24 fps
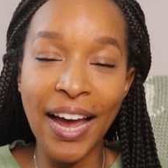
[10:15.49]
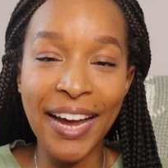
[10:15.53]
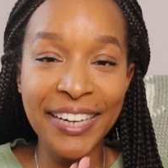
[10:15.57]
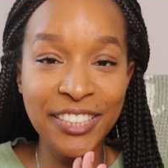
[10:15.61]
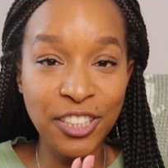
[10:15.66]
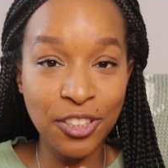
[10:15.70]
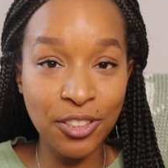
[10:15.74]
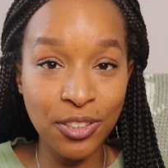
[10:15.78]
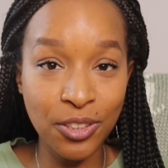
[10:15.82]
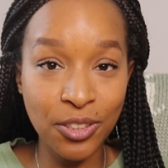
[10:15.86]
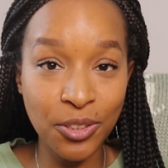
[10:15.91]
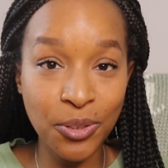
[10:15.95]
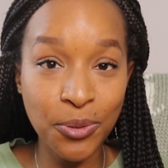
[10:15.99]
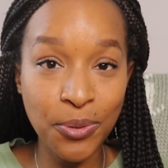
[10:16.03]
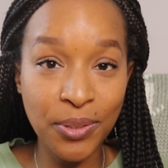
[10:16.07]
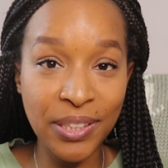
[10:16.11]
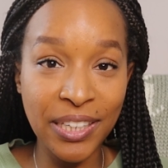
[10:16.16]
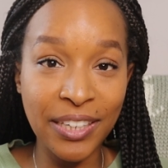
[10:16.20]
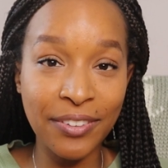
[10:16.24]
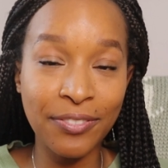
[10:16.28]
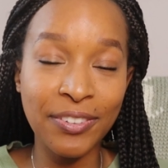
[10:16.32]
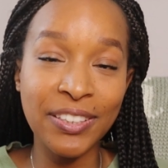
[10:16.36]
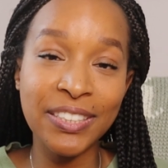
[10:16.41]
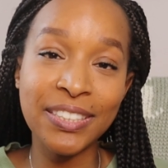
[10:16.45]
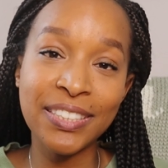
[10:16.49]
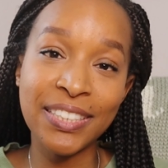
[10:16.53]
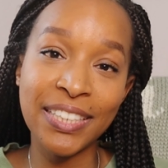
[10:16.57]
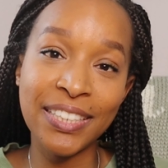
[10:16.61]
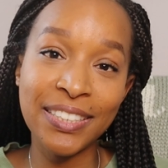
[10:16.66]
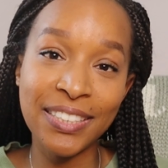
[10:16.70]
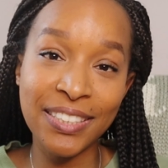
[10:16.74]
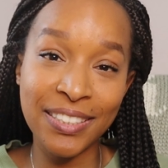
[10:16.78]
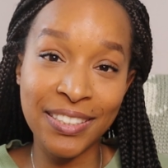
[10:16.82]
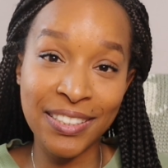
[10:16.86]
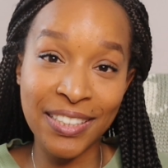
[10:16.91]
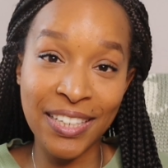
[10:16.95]
I just knew that if it
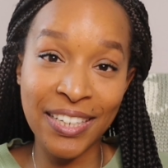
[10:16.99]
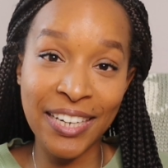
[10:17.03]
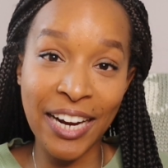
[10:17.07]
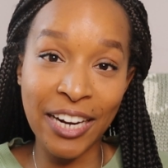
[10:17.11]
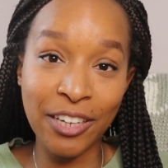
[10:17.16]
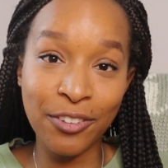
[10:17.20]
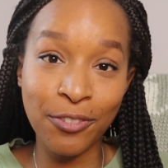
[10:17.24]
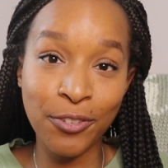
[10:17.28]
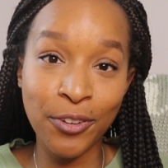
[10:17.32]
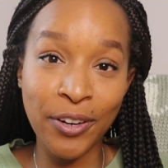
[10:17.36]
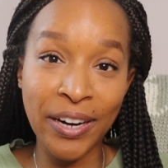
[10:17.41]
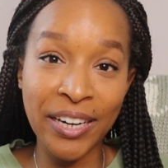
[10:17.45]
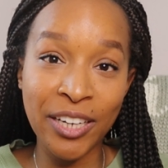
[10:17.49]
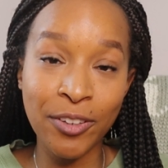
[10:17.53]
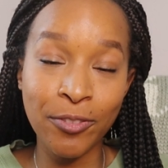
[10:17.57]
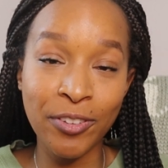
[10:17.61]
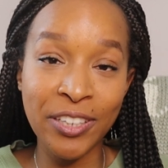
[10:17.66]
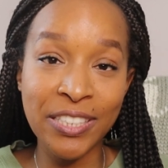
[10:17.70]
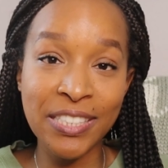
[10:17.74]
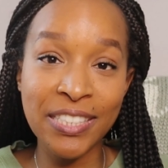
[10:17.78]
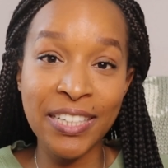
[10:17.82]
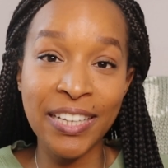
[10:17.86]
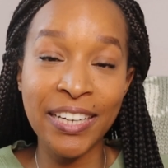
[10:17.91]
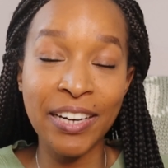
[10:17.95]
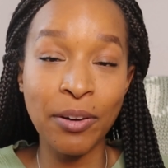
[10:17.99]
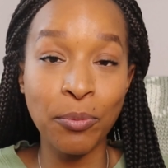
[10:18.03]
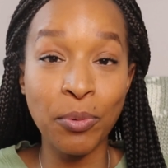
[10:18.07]
did disconnect for any reason,